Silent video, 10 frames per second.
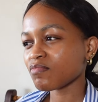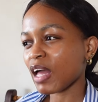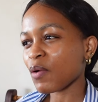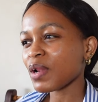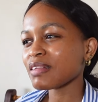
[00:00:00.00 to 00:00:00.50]

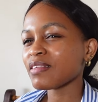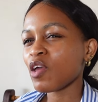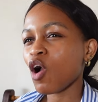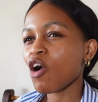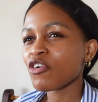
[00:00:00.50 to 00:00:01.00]
I don't want to say
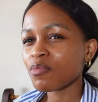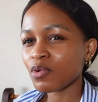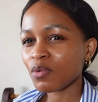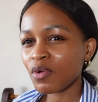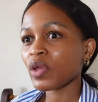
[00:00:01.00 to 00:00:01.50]

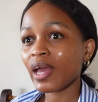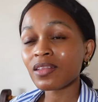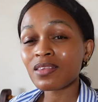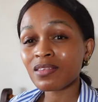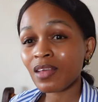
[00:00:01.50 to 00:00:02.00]
horrible, we
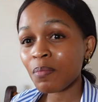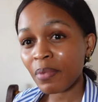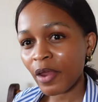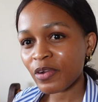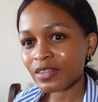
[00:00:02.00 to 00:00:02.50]
had the same
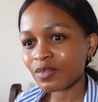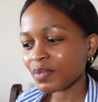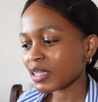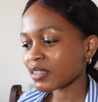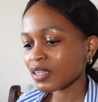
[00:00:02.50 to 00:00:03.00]
parents,
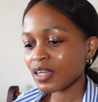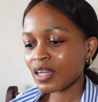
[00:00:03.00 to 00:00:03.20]
but